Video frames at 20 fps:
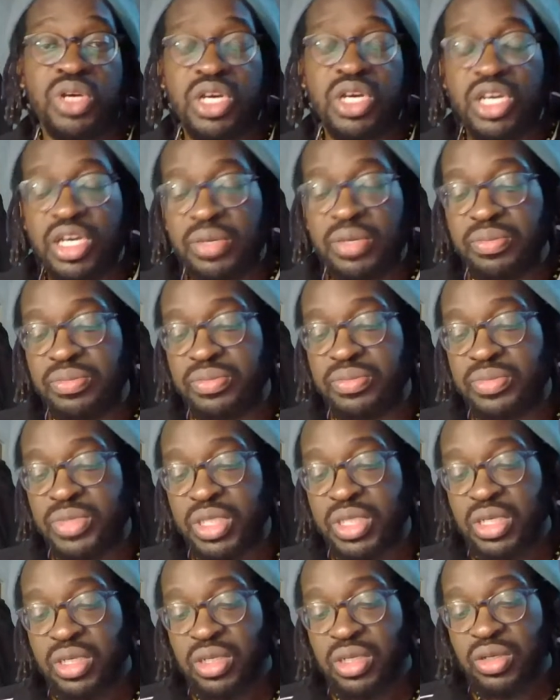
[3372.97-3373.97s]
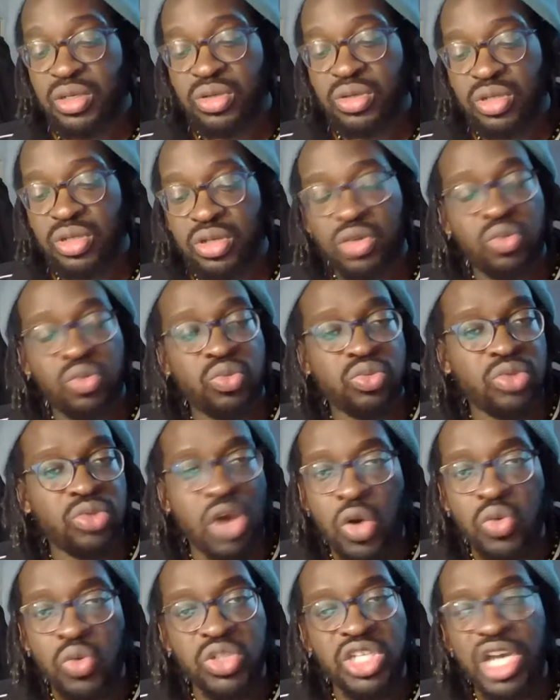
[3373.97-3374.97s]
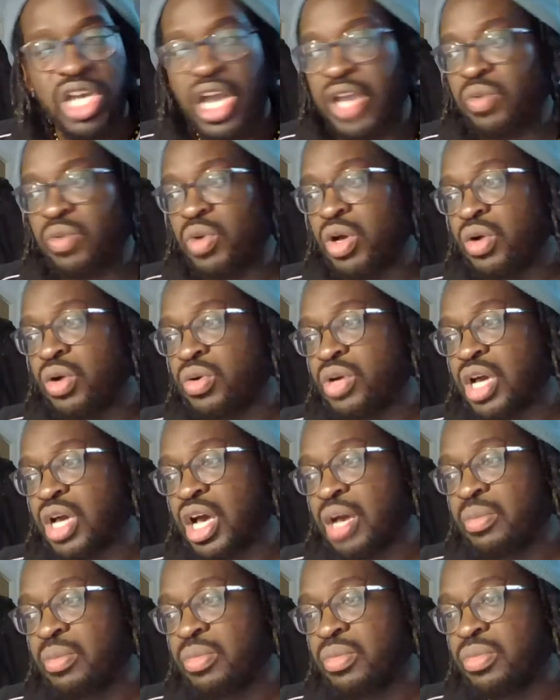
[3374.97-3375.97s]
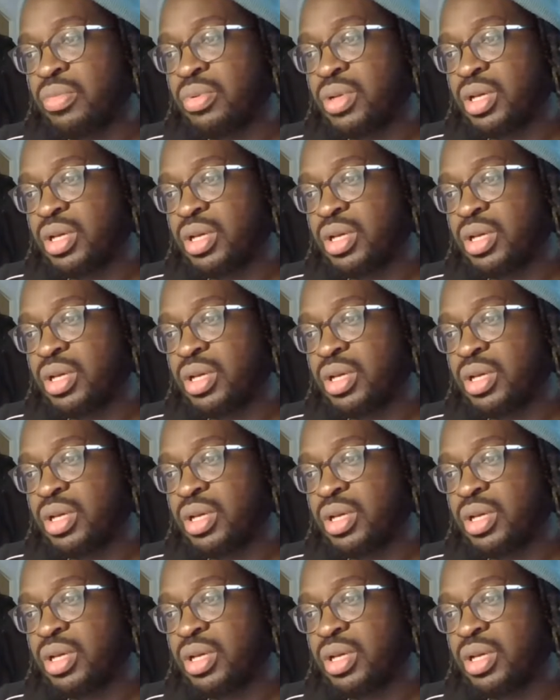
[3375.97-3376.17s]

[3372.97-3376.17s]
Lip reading: ODI World Cup.